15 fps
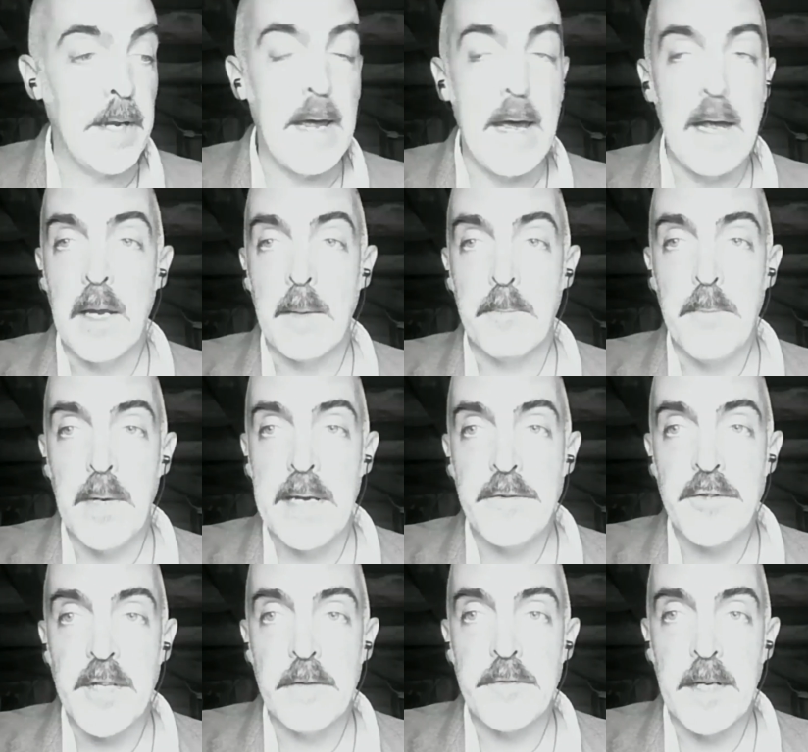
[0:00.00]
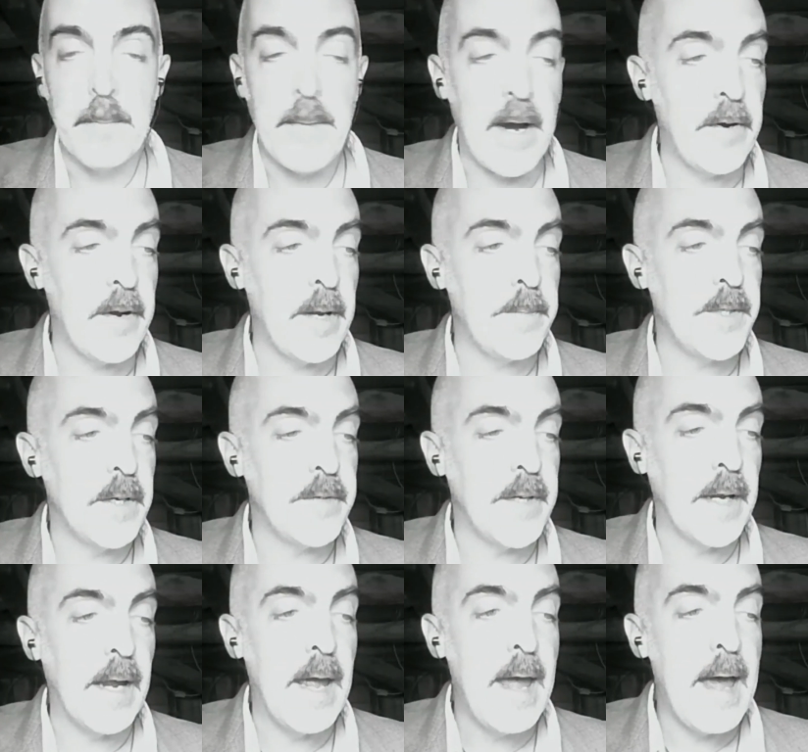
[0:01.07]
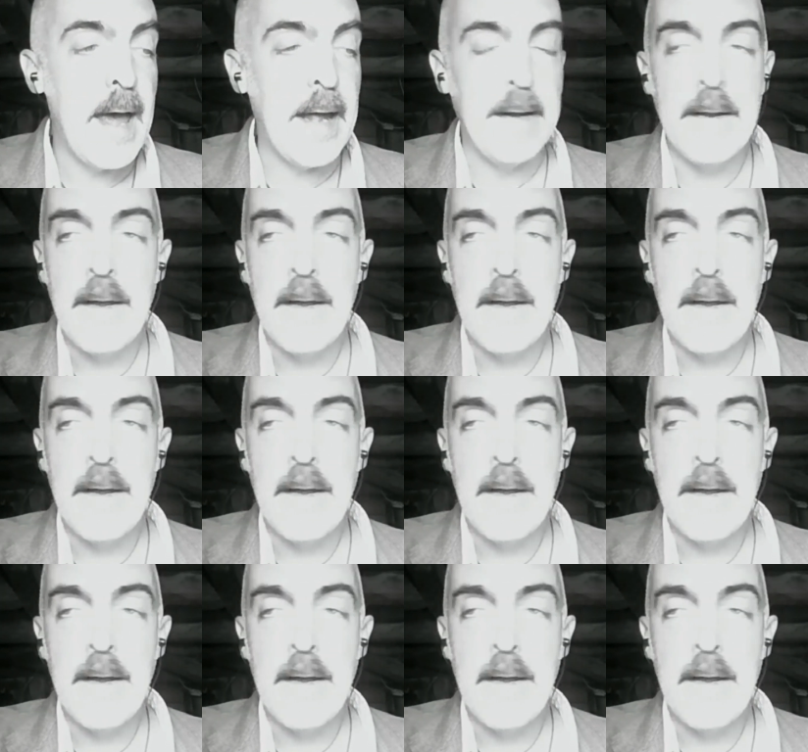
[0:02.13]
yeah, like belief shifting, paradigm shifting, and